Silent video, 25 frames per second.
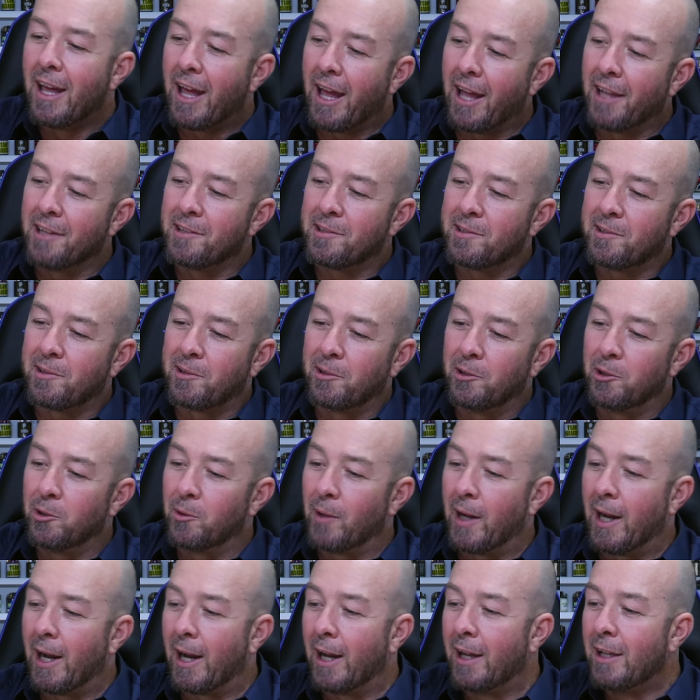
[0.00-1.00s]
as
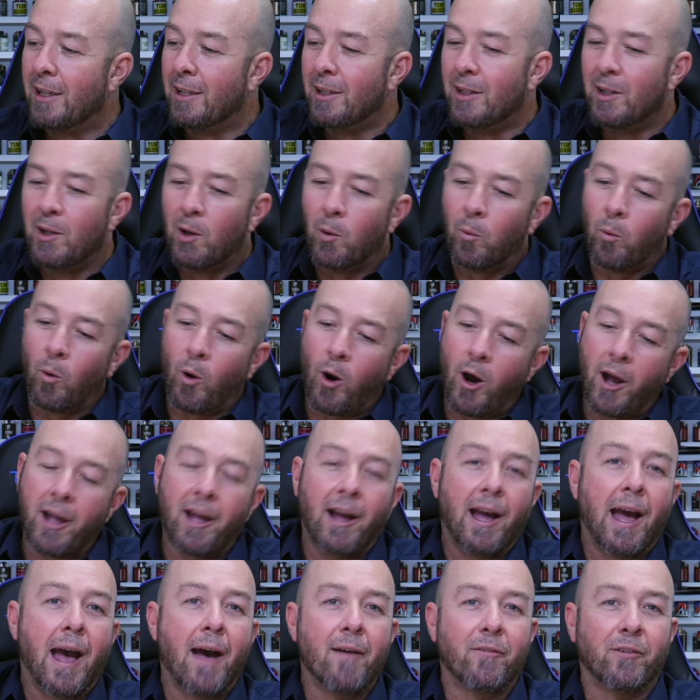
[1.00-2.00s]
to why
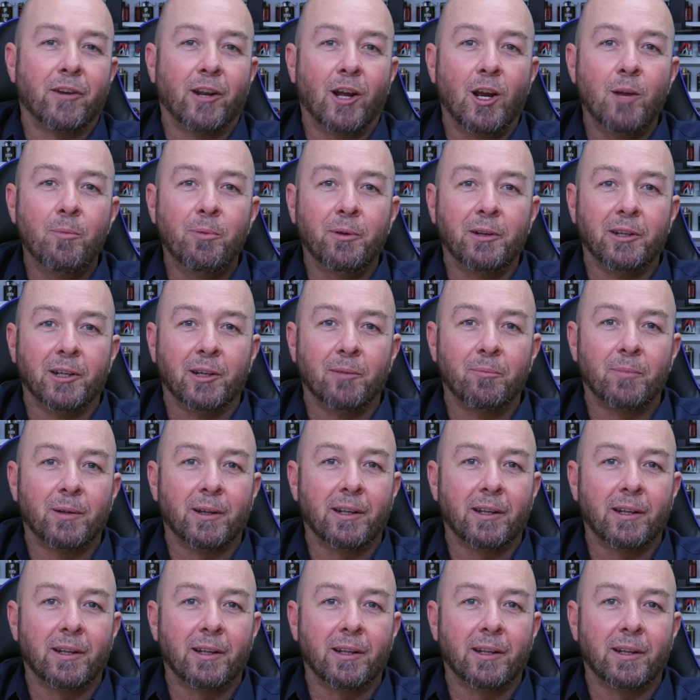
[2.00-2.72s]
I haven't opened it.